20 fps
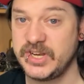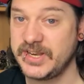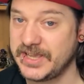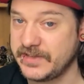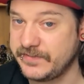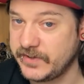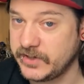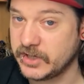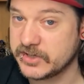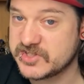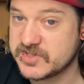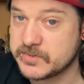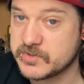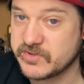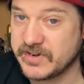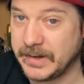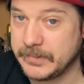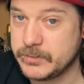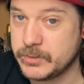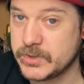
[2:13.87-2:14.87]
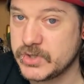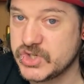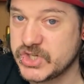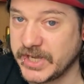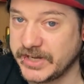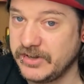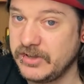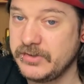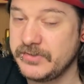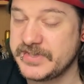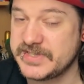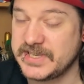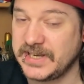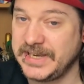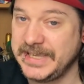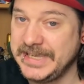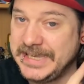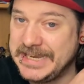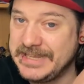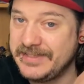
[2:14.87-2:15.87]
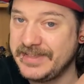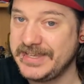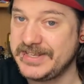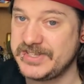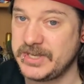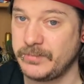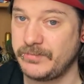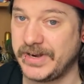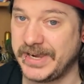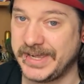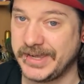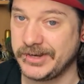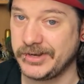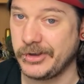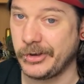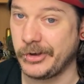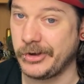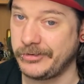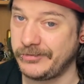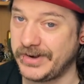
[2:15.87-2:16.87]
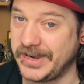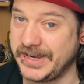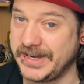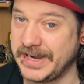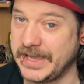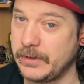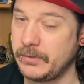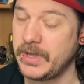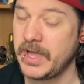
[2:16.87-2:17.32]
If you're not subscribed to his channel, there's a link in the top right hand corner right now.